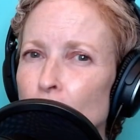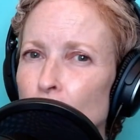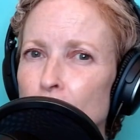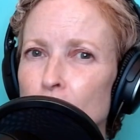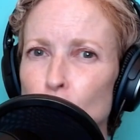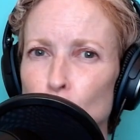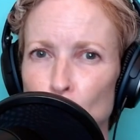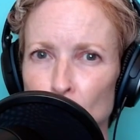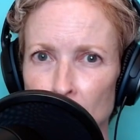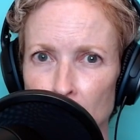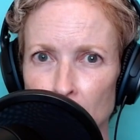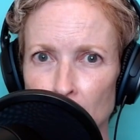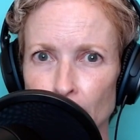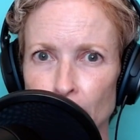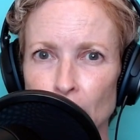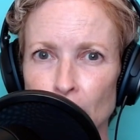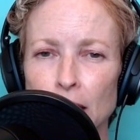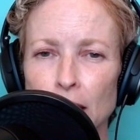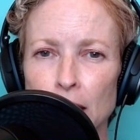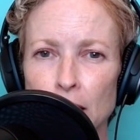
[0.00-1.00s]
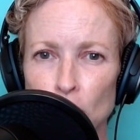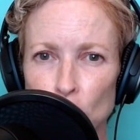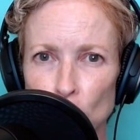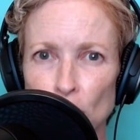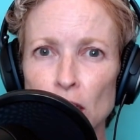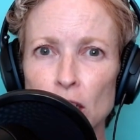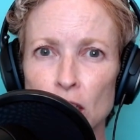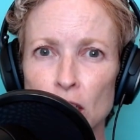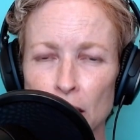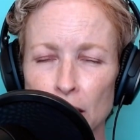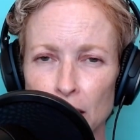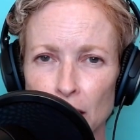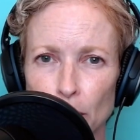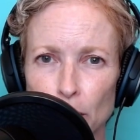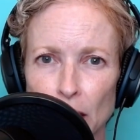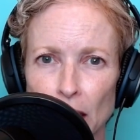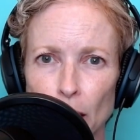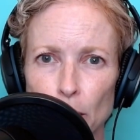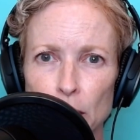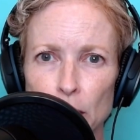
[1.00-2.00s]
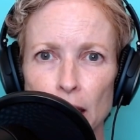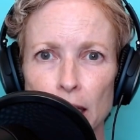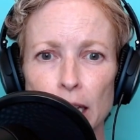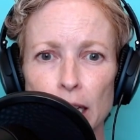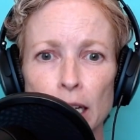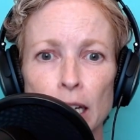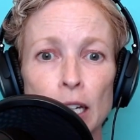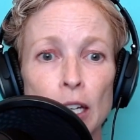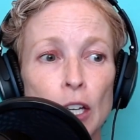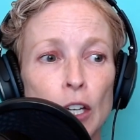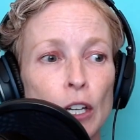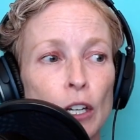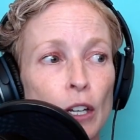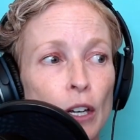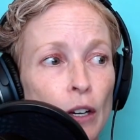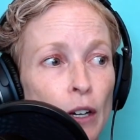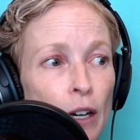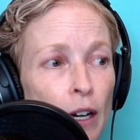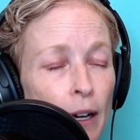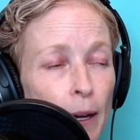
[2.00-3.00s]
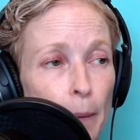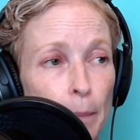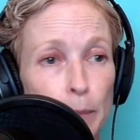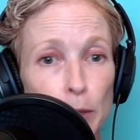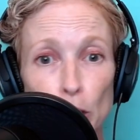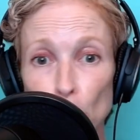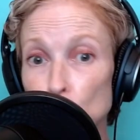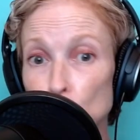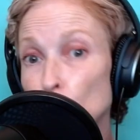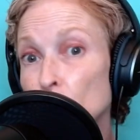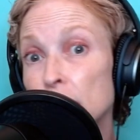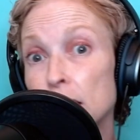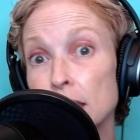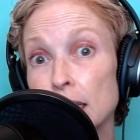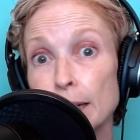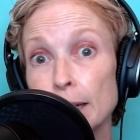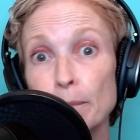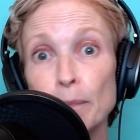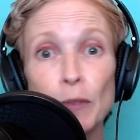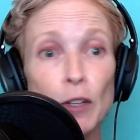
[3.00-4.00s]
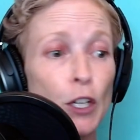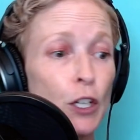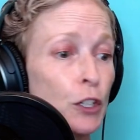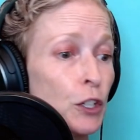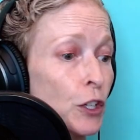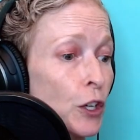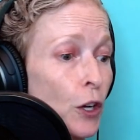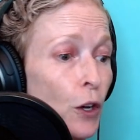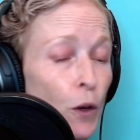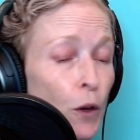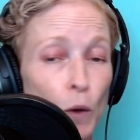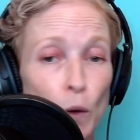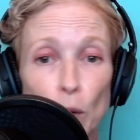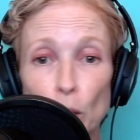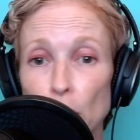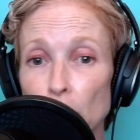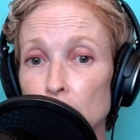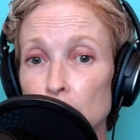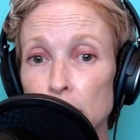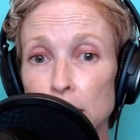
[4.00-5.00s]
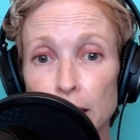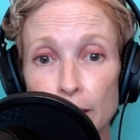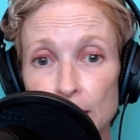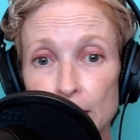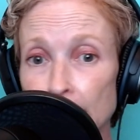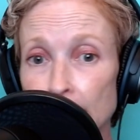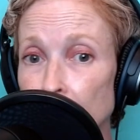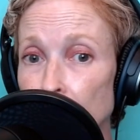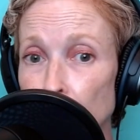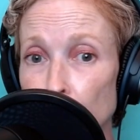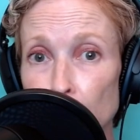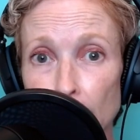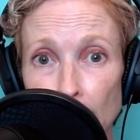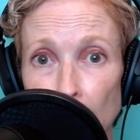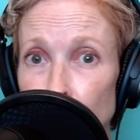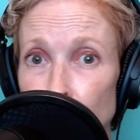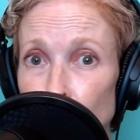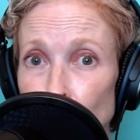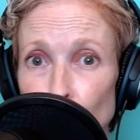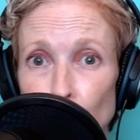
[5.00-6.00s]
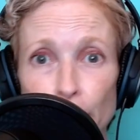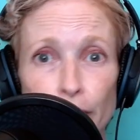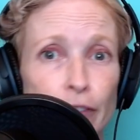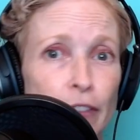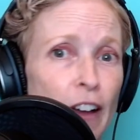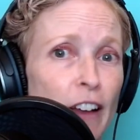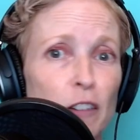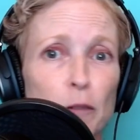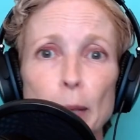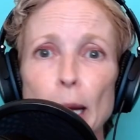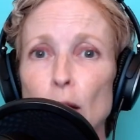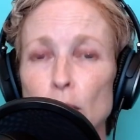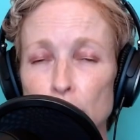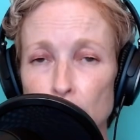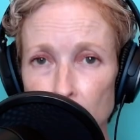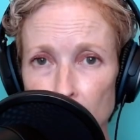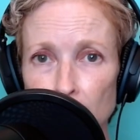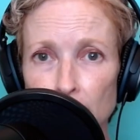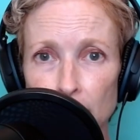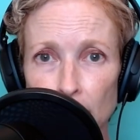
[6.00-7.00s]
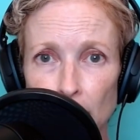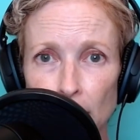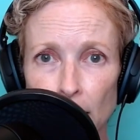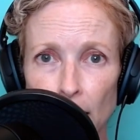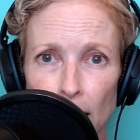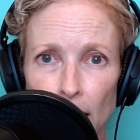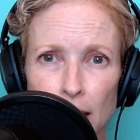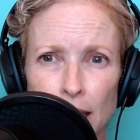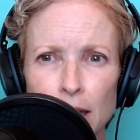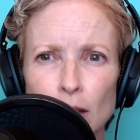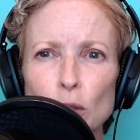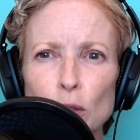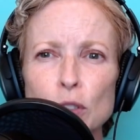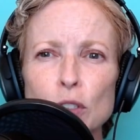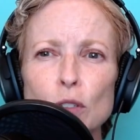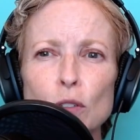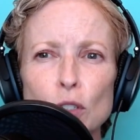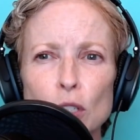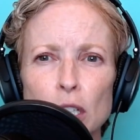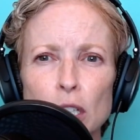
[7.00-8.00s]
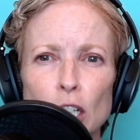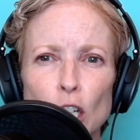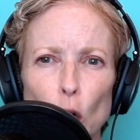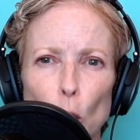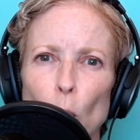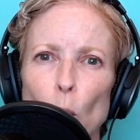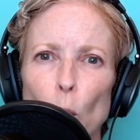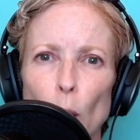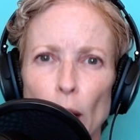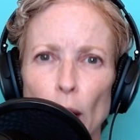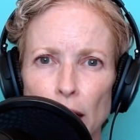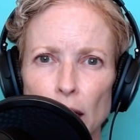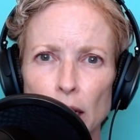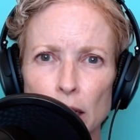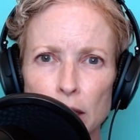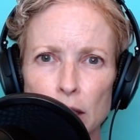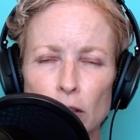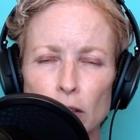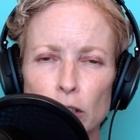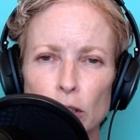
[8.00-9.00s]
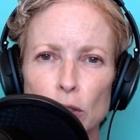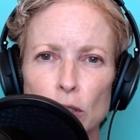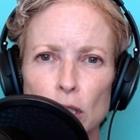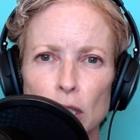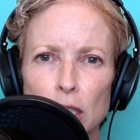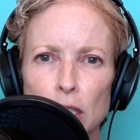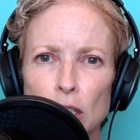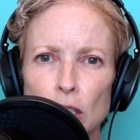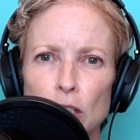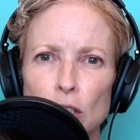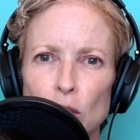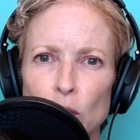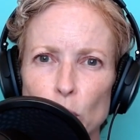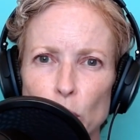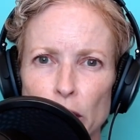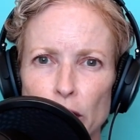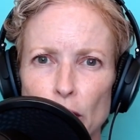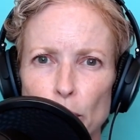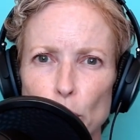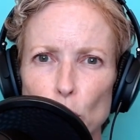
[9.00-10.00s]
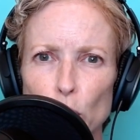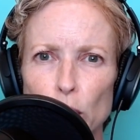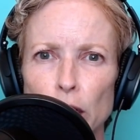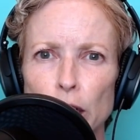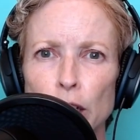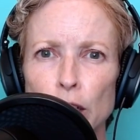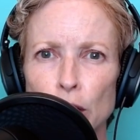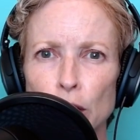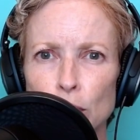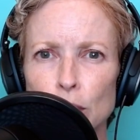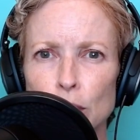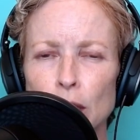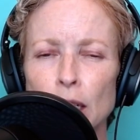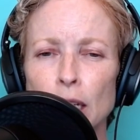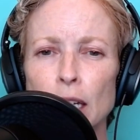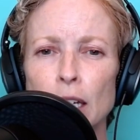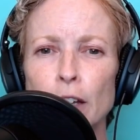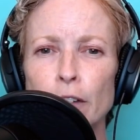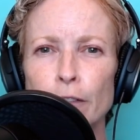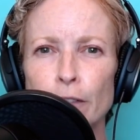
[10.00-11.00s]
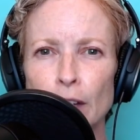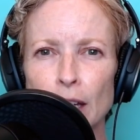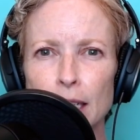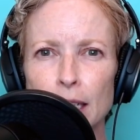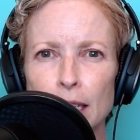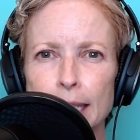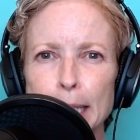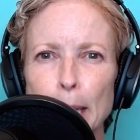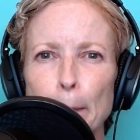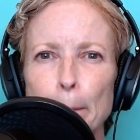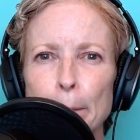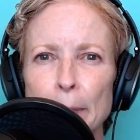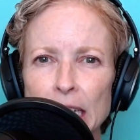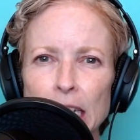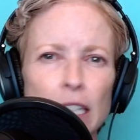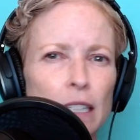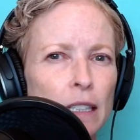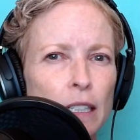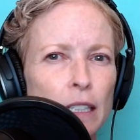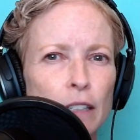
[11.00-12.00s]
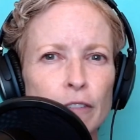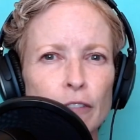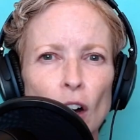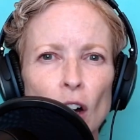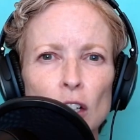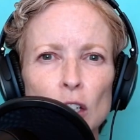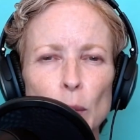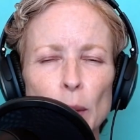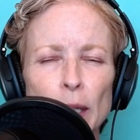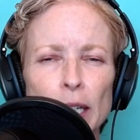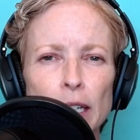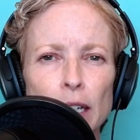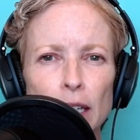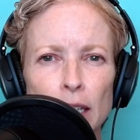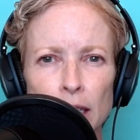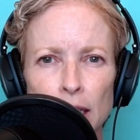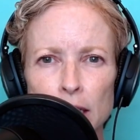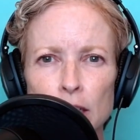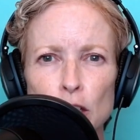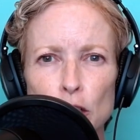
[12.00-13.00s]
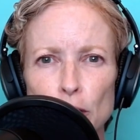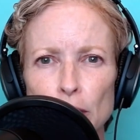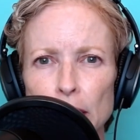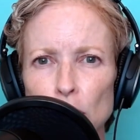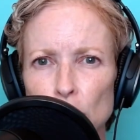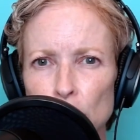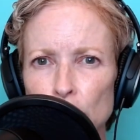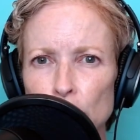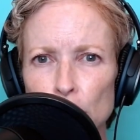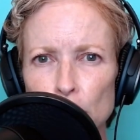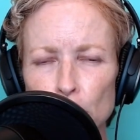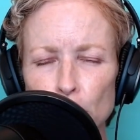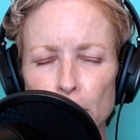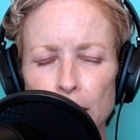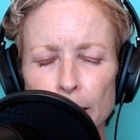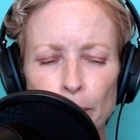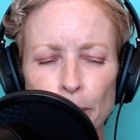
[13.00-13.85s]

specific instructions sometimes, like no twisting, no lifting anything heavier than 5 pounds, things like that. And those usually go away because they're usually to do with a more acute phase immediately following an injury or surgery.